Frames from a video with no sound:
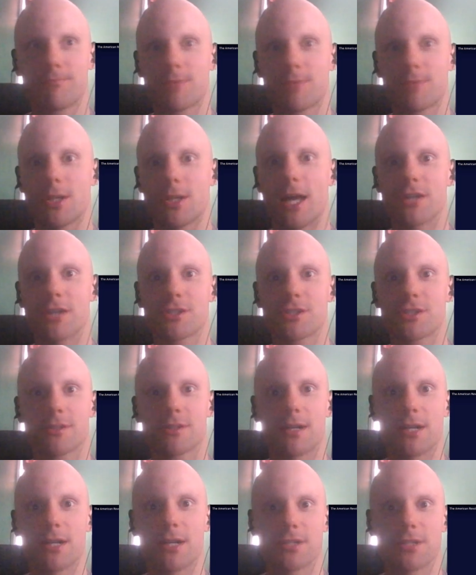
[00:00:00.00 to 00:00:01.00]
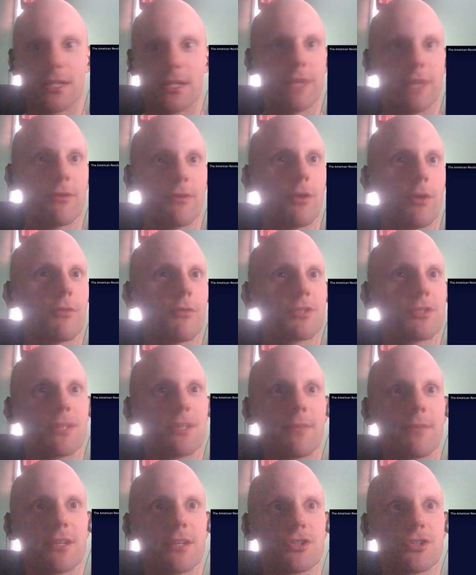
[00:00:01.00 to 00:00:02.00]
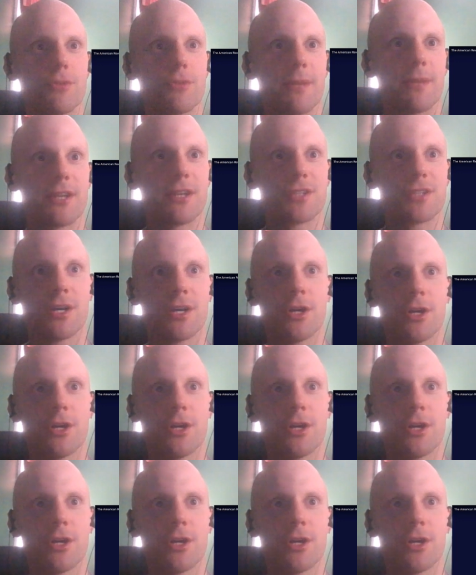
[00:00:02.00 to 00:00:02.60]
clashed constantly, even over something as stupid as